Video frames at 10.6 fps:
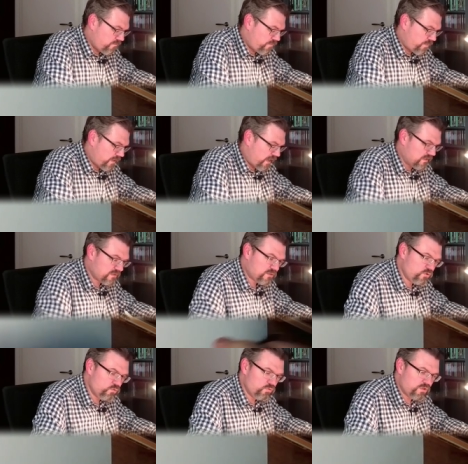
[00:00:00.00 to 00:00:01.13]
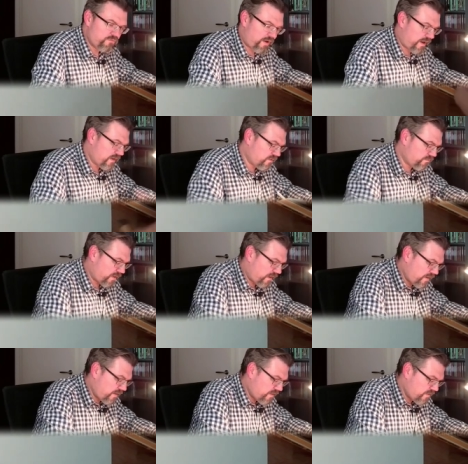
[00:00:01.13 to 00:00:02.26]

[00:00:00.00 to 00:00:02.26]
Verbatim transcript: plus u divided by